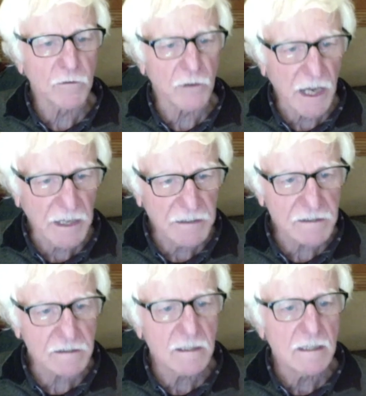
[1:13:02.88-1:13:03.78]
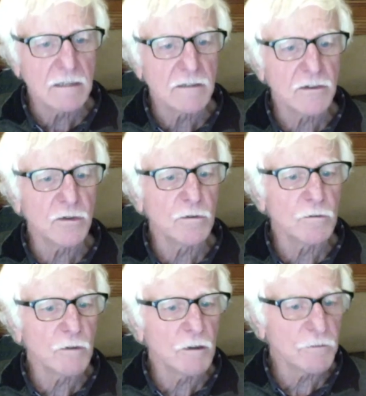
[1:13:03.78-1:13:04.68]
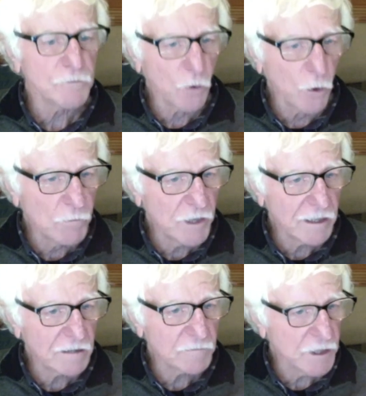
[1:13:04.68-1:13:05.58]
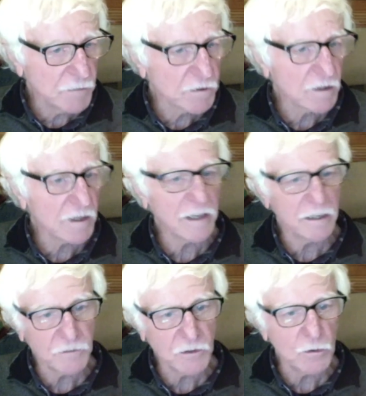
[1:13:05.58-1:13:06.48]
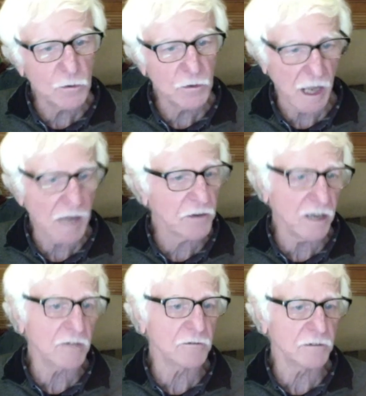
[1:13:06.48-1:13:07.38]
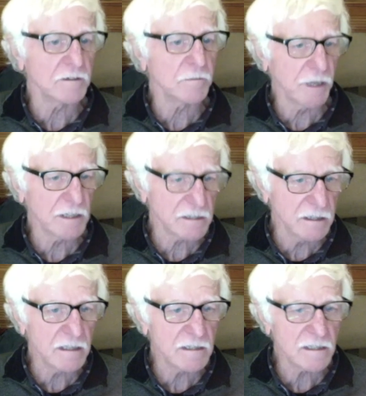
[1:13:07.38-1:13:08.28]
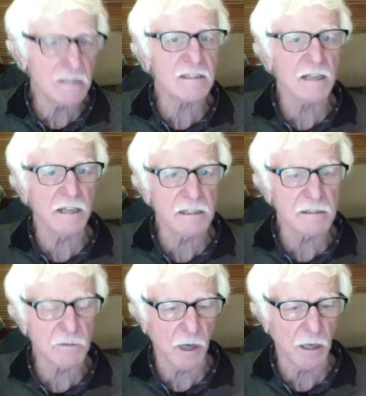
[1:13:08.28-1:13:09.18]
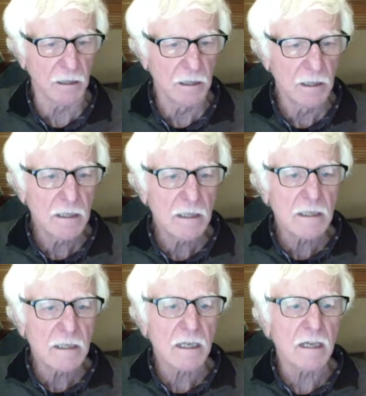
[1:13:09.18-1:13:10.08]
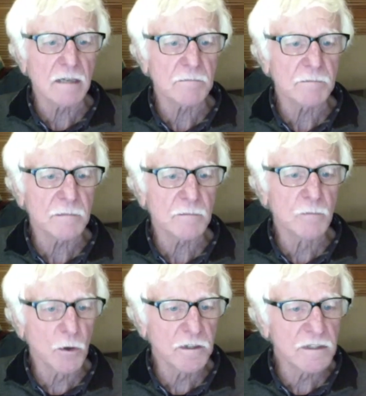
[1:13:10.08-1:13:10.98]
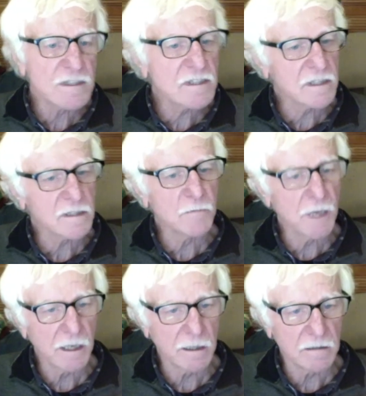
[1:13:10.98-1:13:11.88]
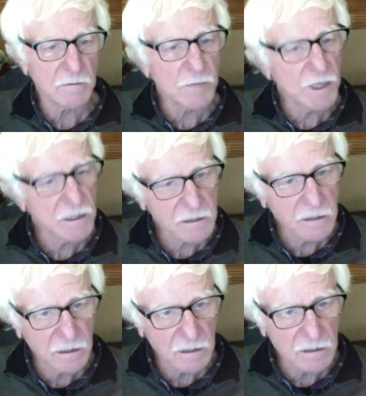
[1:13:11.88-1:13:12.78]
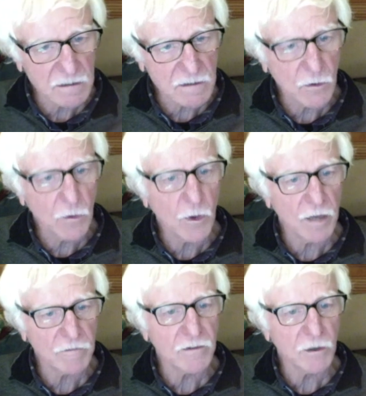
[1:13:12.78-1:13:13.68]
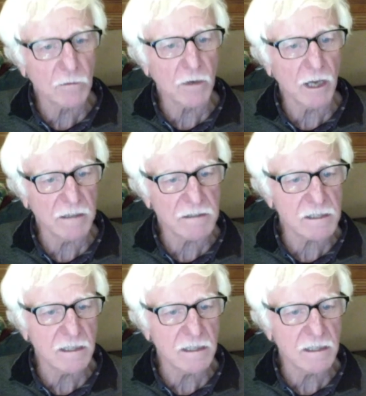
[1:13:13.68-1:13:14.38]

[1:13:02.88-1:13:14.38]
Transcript: rights to 4 million people. And if you now count the Palestinians inside Israel, more than 6 million Palestinians who have no rights,